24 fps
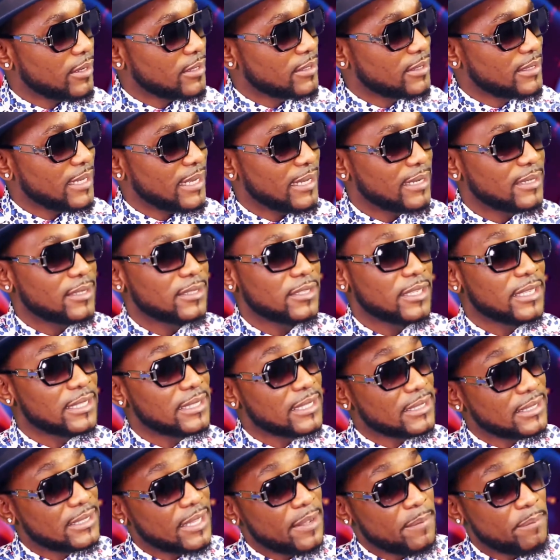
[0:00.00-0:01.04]
You understand?
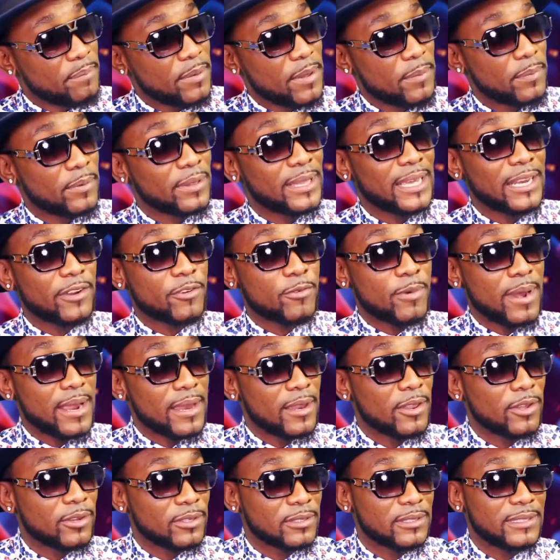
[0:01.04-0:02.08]
It's the same people that
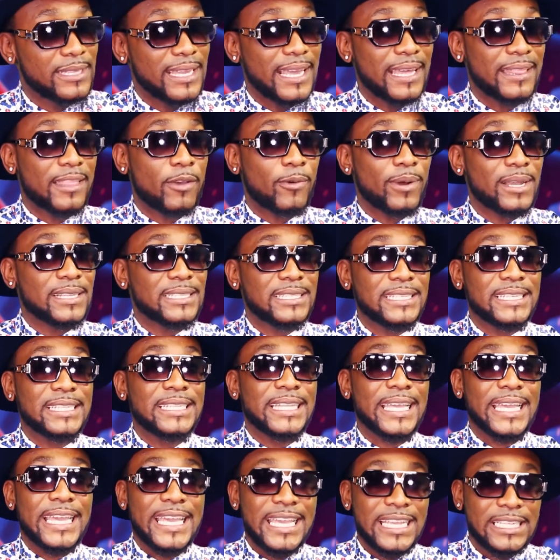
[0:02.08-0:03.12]
run those. They are the ones
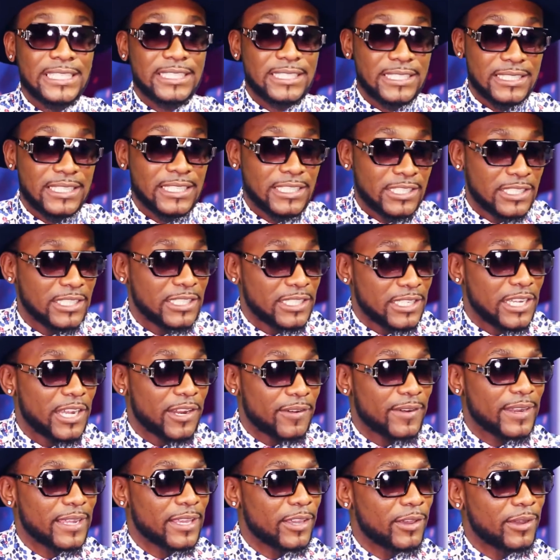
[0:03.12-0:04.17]
in the
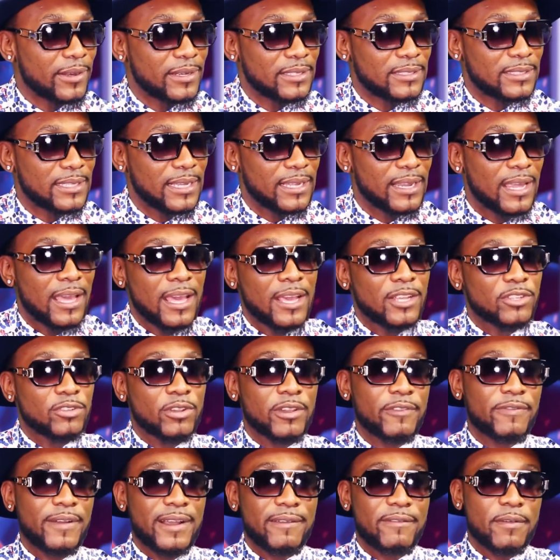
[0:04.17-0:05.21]
engineering, you understand?
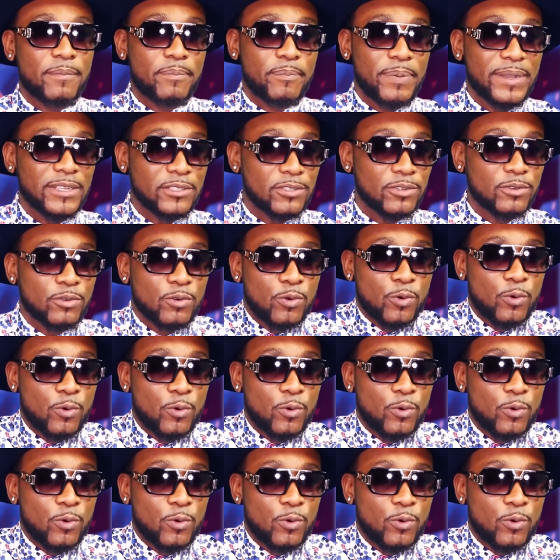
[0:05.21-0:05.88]
So if I have a person